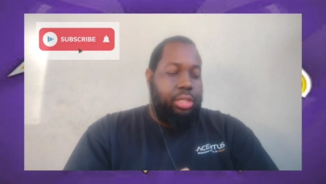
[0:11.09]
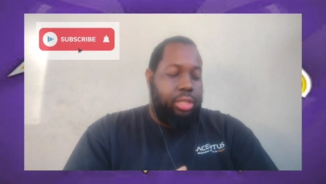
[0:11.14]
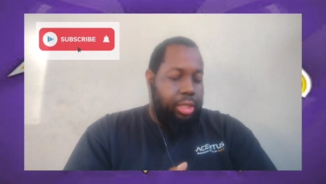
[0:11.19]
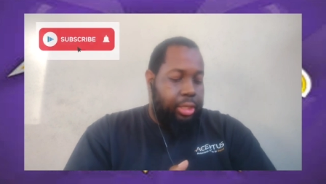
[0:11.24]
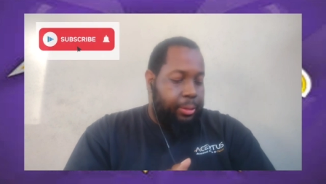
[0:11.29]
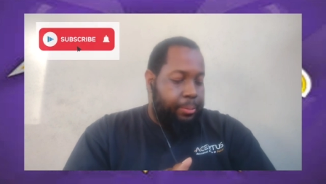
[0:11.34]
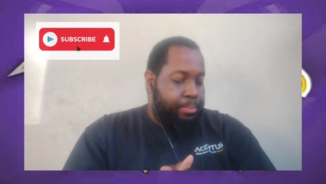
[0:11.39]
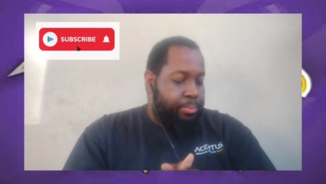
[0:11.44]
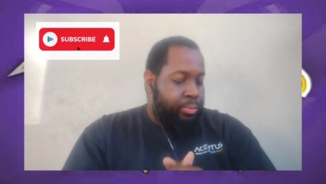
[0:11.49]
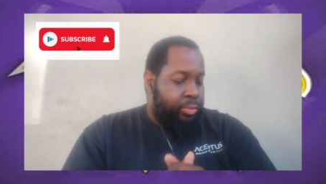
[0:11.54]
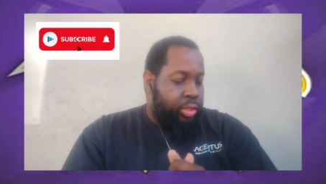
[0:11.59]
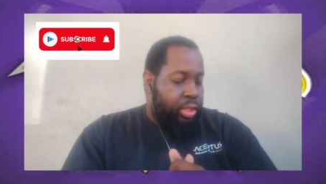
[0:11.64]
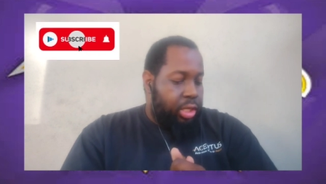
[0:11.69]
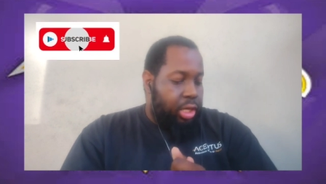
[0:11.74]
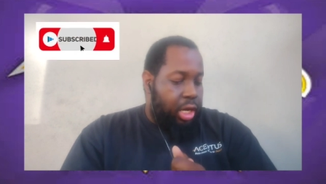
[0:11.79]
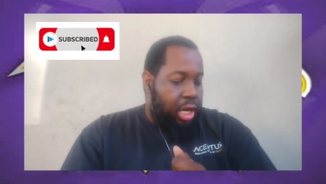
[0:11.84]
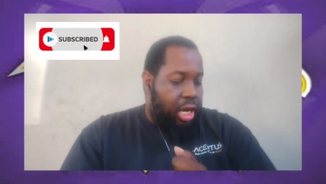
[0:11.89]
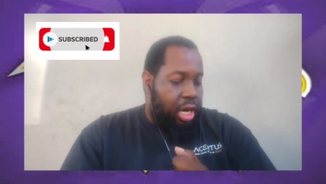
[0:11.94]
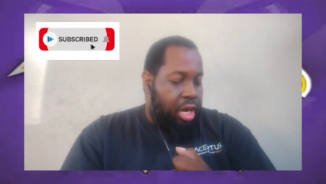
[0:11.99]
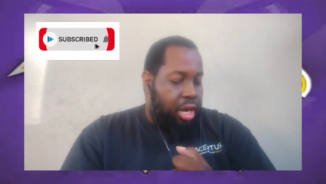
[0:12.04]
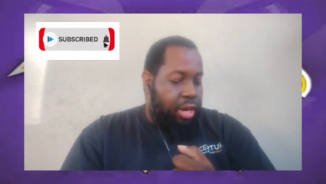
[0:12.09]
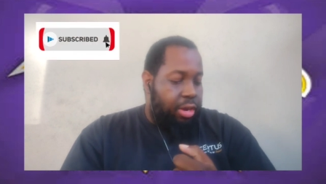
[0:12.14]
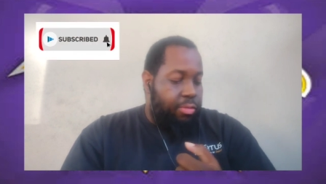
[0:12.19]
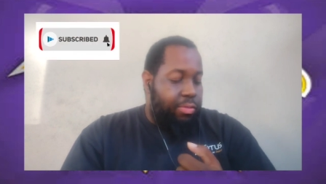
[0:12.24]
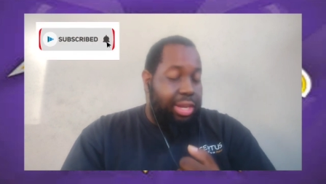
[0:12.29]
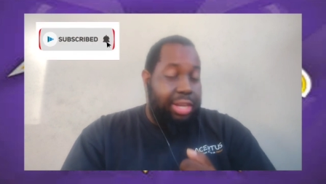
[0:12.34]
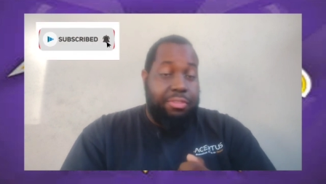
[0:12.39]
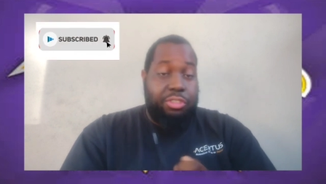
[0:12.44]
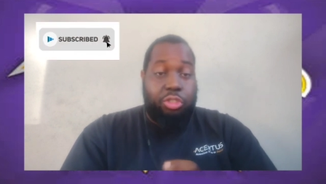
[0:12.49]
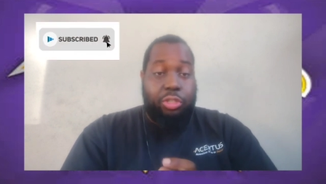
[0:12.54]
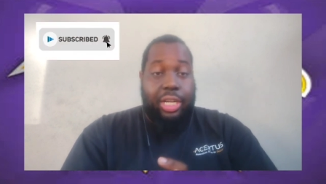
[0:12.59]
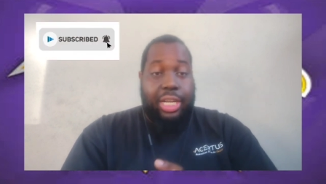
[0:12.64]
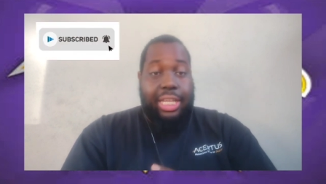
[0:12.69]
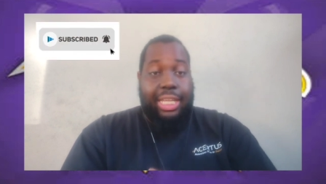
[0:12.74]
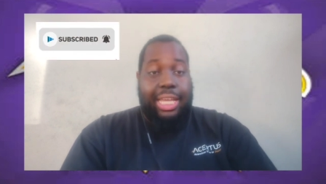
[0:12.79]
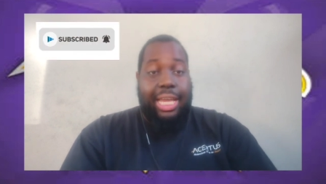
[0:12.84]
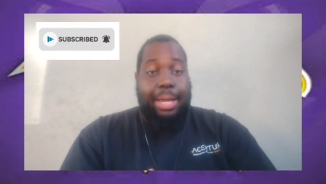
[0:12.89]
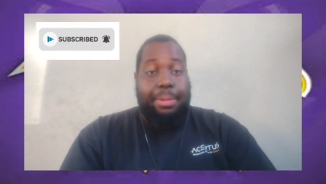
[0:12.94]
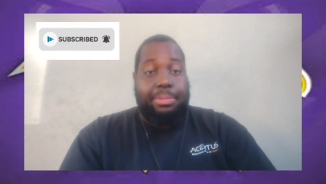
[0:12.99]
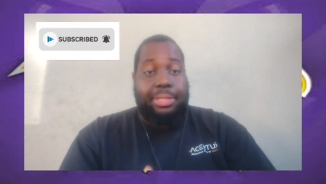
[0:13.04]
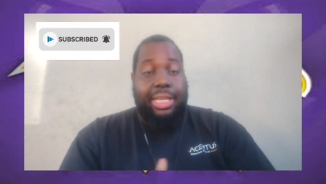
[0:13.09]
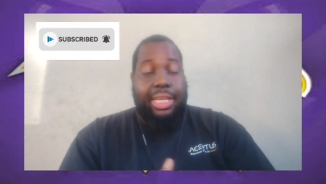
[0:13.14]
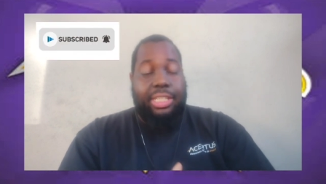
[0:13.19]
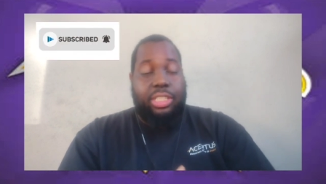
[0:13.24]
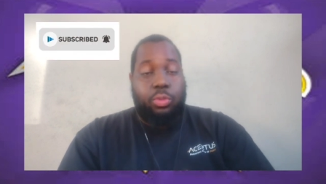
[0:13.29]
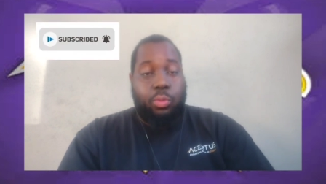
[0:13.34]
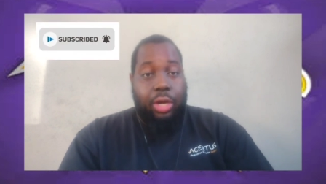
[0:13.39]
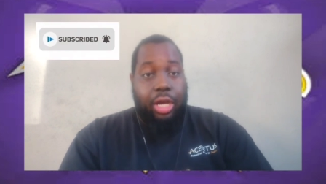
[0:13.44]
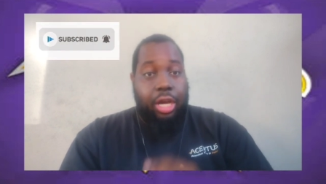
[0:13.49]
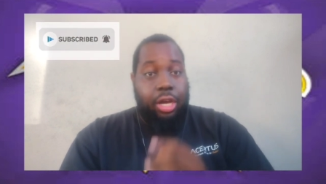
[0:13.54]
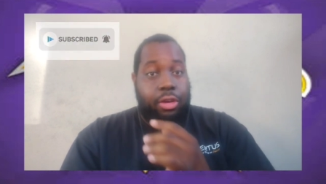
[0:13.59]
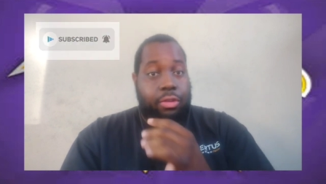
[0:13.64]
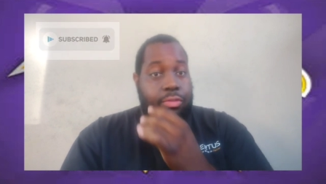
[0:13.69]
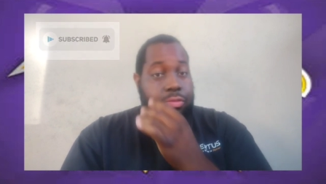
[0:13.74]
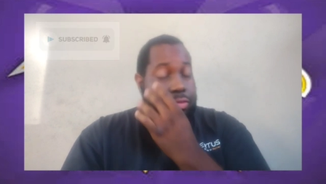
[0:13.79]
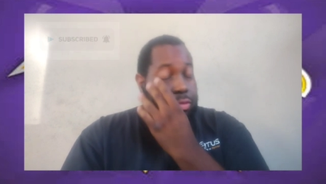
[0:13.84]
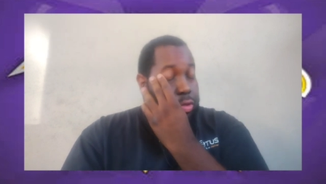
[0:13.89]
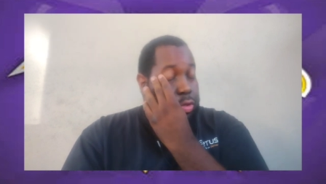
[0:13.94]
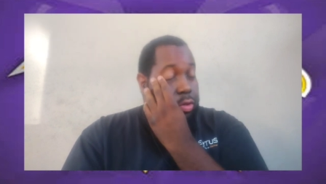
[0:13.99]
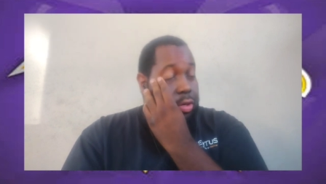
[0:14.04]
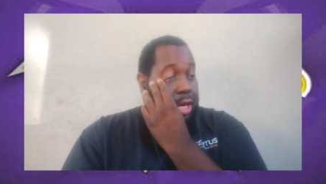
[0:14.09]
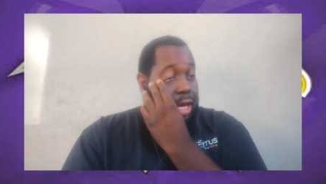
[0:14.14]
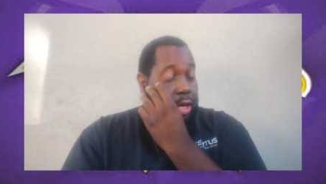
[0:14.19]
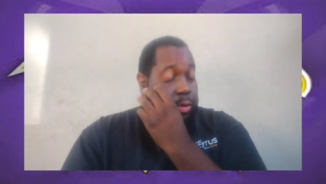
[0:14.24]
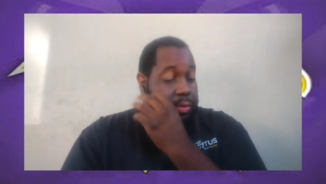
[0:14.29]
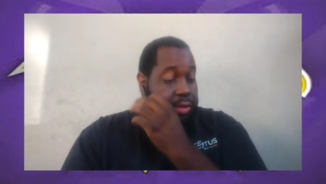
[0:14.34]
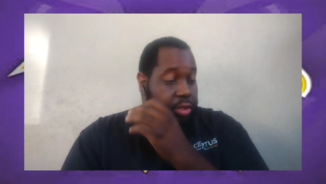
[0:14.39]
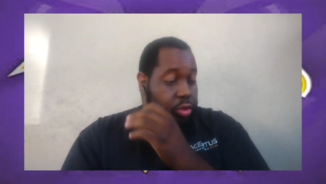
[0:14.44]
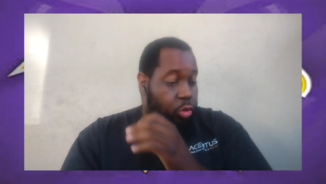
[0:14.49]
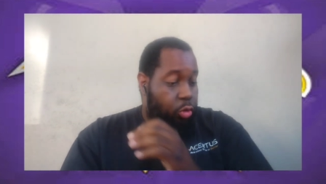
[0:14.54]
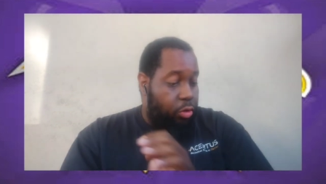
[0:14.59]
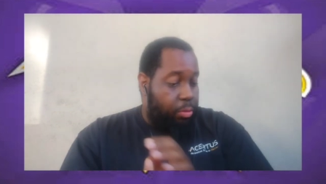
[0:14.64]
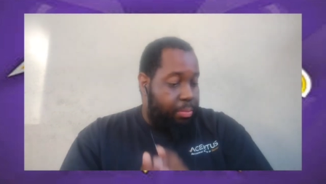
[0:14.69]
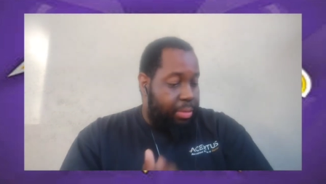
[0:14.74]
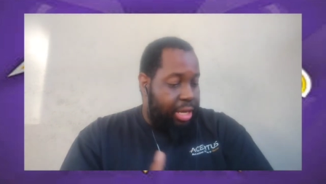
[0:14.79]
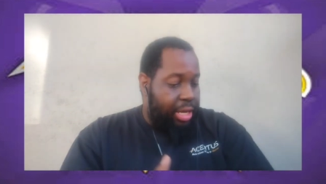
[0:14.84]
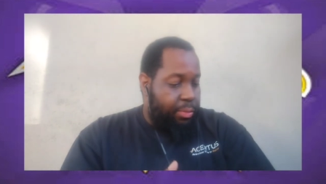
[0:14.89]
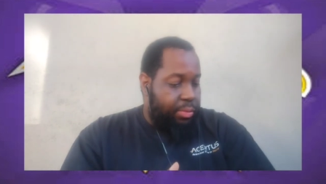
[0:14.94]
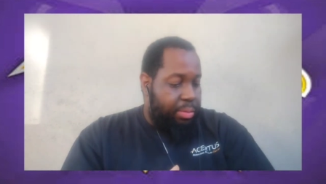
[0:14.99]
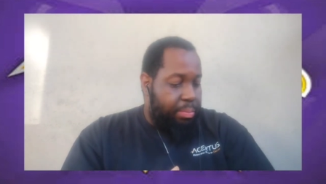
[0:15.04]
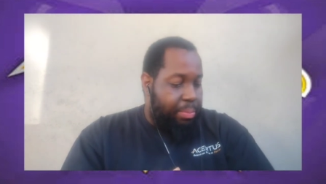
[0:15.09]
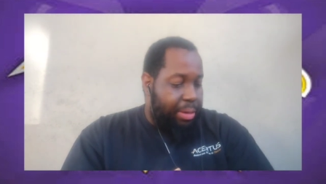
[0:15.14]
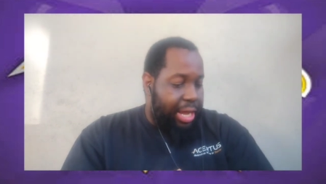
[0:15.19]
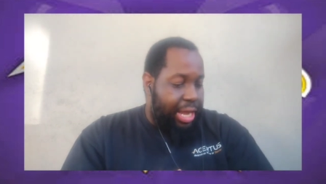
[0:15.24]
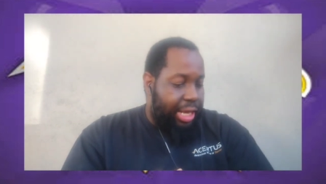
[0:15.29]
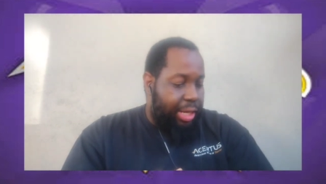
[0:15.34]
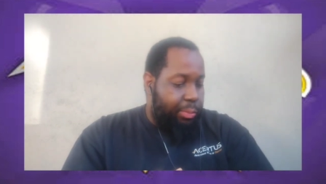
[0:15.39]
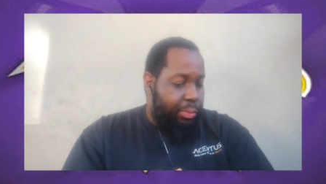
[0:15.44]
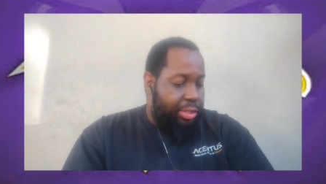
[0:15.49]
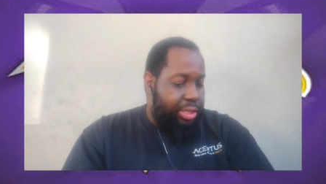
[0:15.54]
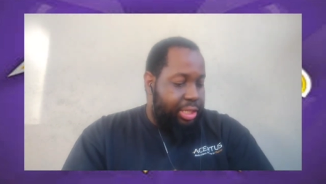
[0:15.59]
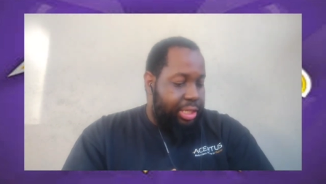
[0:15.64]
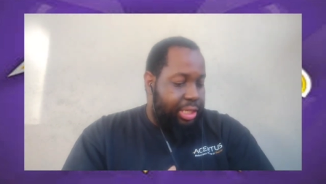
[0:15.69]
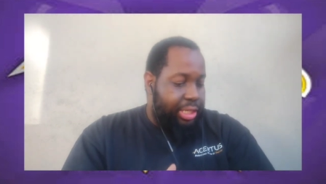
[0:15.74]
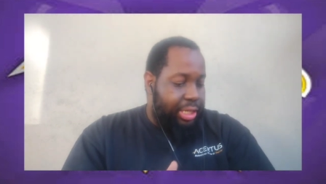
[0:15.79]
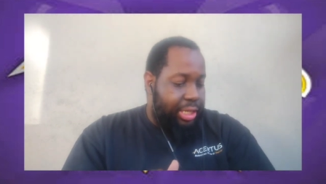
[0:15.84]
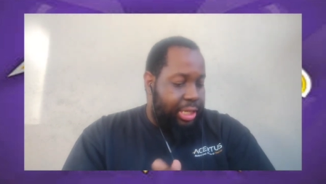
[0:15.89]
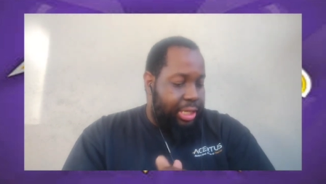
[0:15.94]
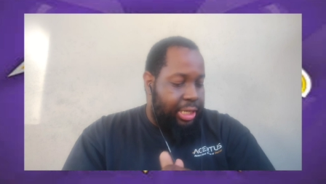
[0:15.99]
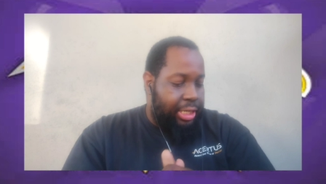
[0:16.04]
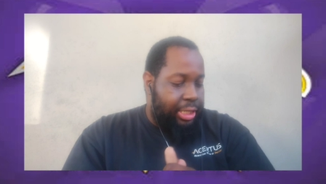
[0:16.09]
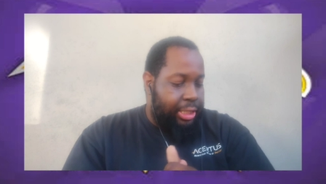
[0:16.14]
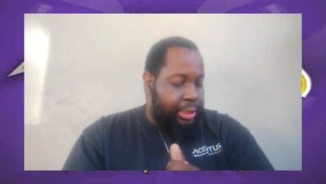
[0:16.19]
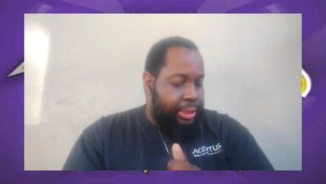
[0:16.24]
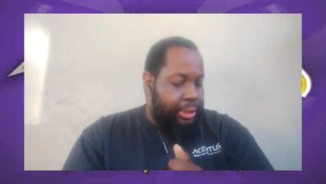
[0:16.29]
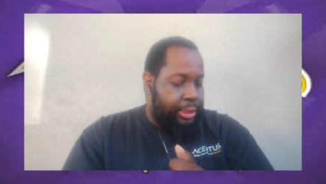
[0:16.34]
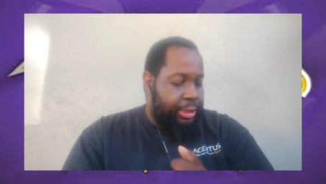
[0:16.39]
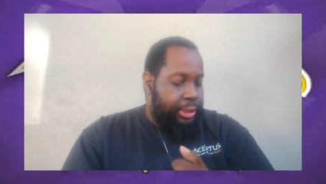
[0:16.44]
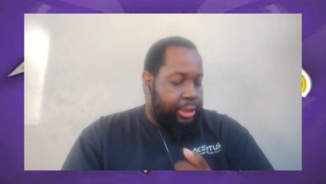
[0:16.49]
Look, Ravens training camp day 12. You know how we do it, man. We back with the